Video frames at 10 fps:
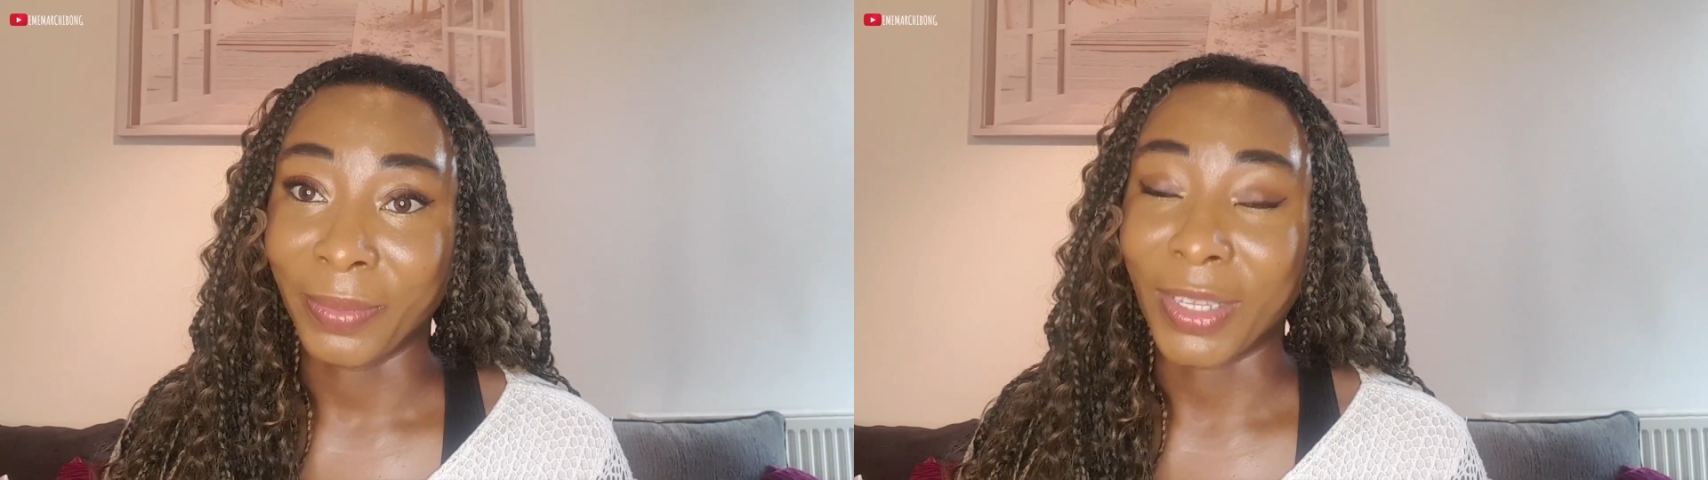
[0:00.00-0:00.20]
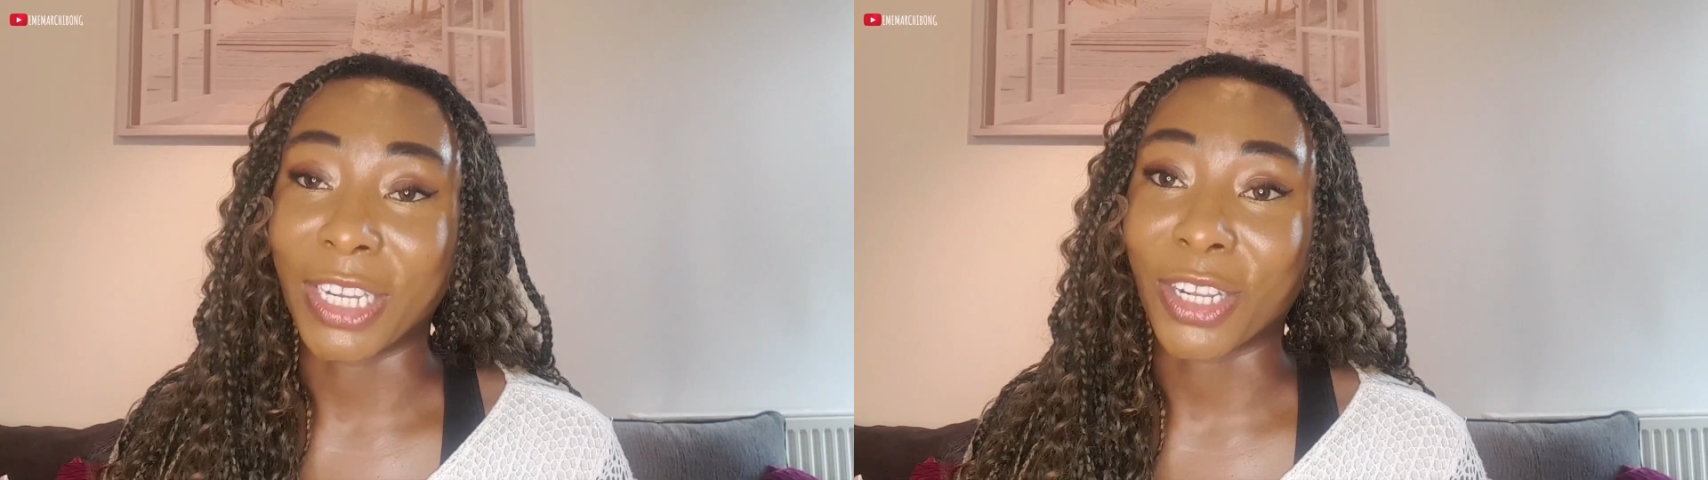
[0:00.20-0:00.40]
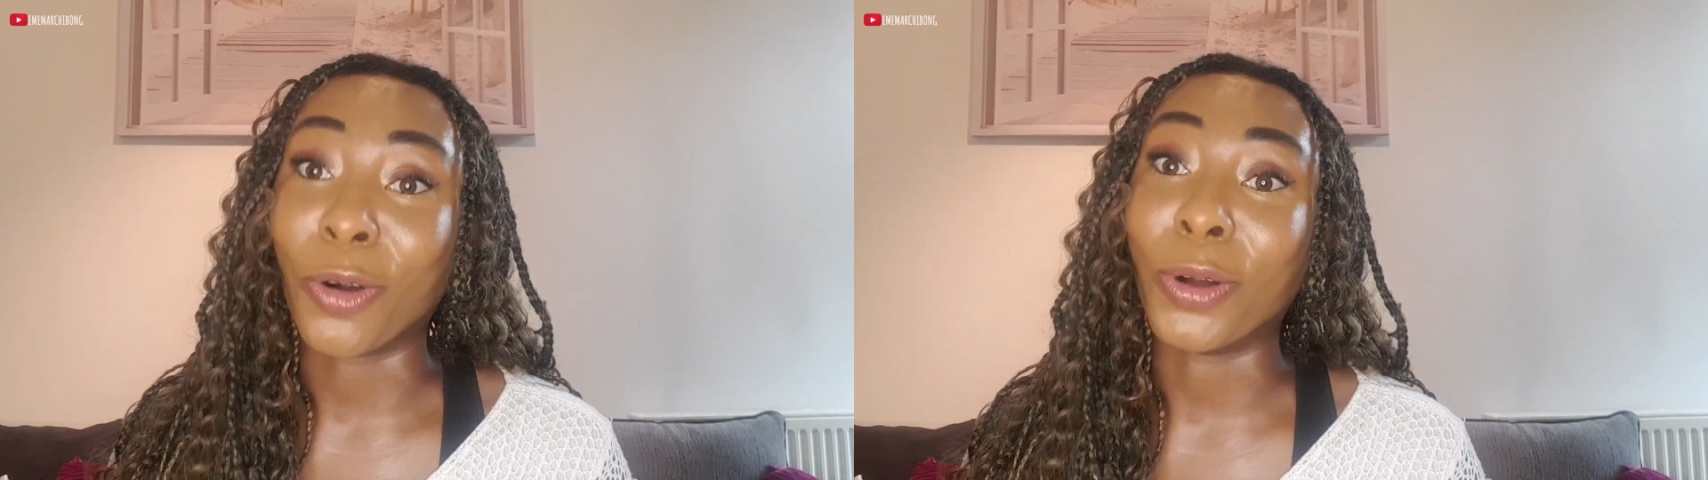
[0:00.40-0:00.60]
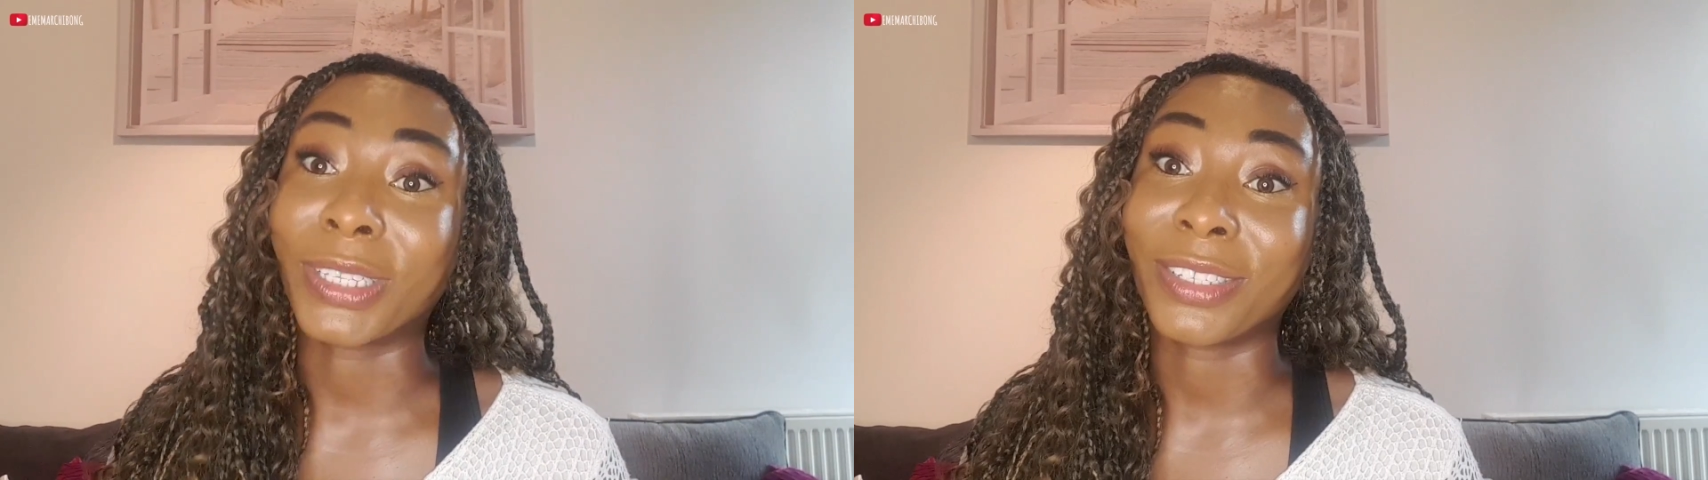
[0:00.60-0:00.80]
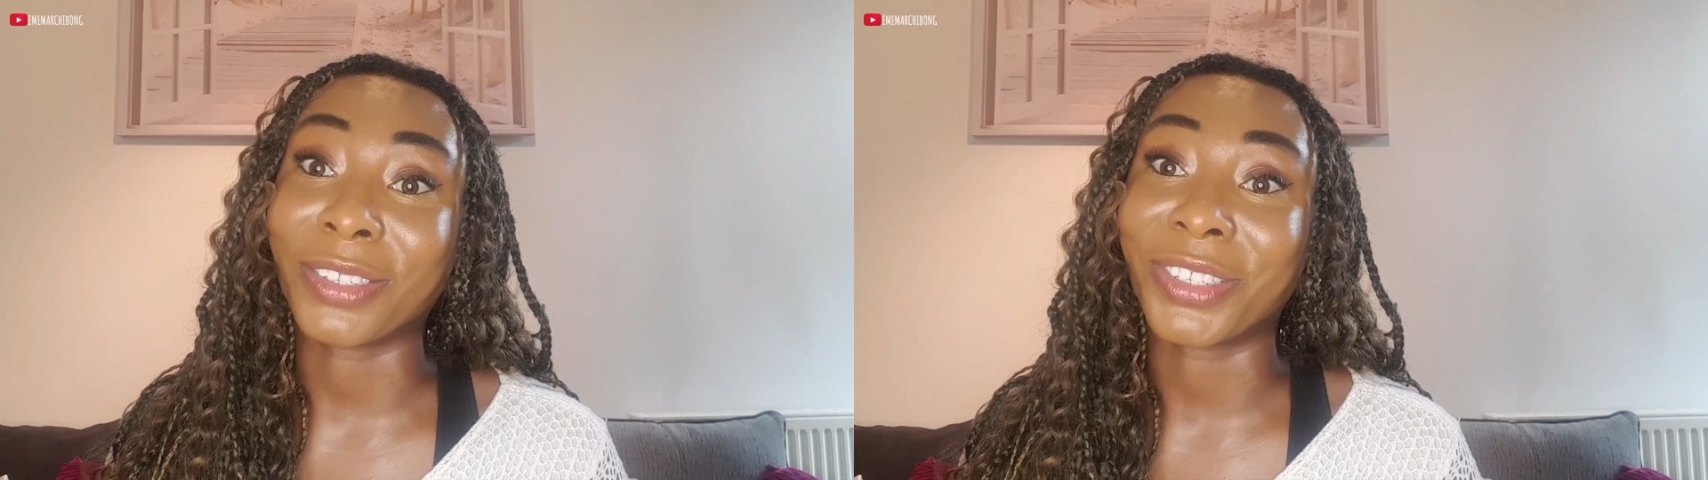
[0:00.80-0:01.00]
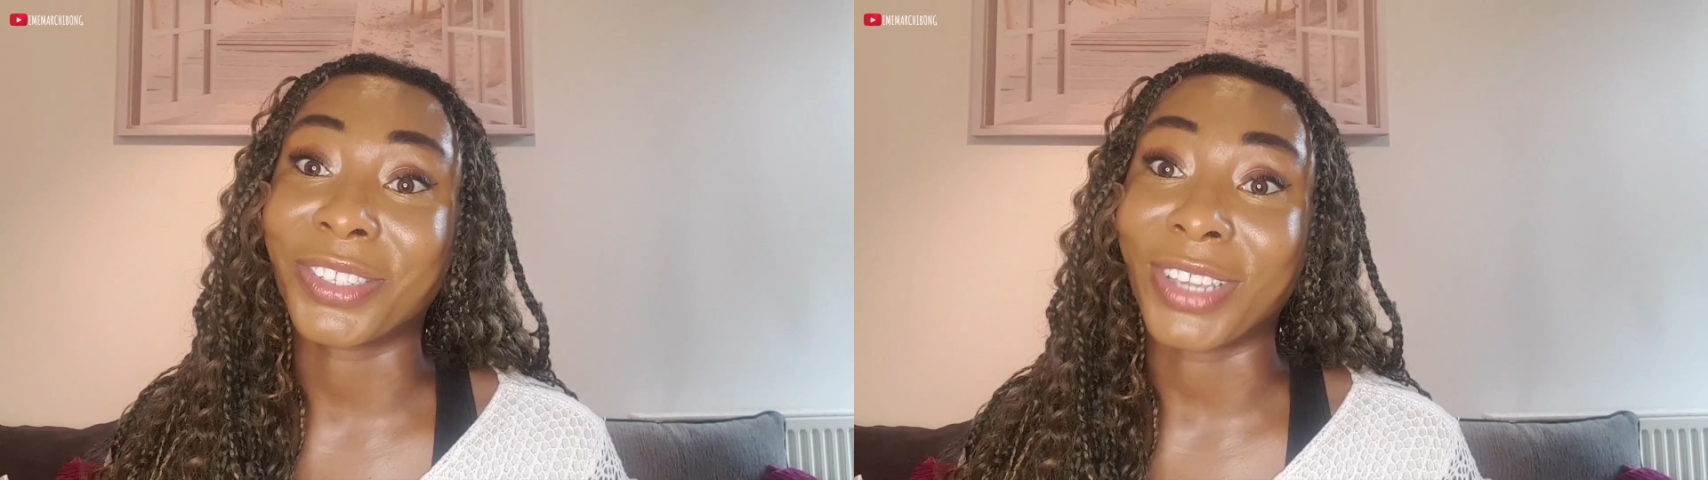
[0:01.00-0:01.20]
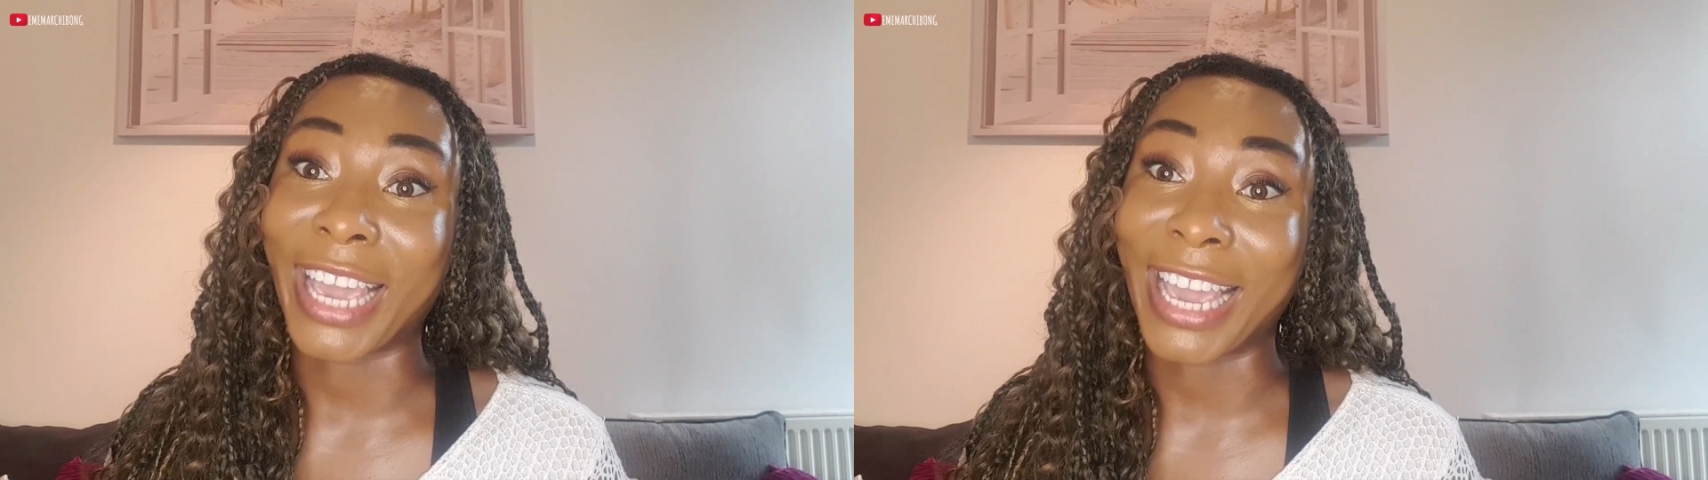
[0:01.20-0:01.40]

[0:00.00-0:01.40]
it causes us to